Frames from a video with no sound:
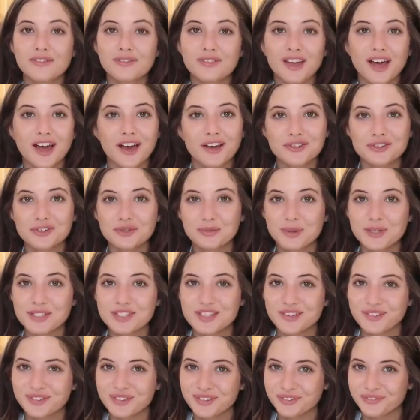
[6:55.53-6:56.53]
have the house to
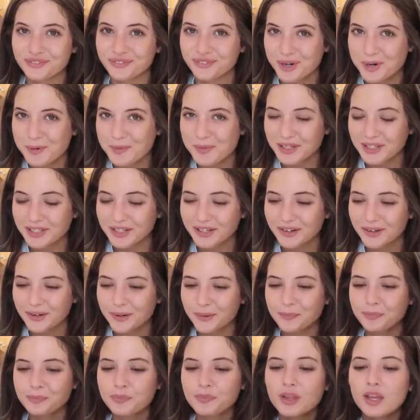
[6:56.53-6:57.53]
myself to film a
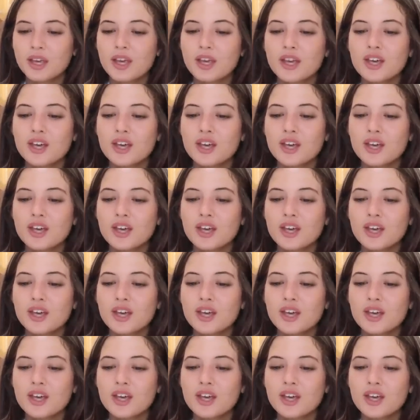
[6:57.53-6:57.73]
little.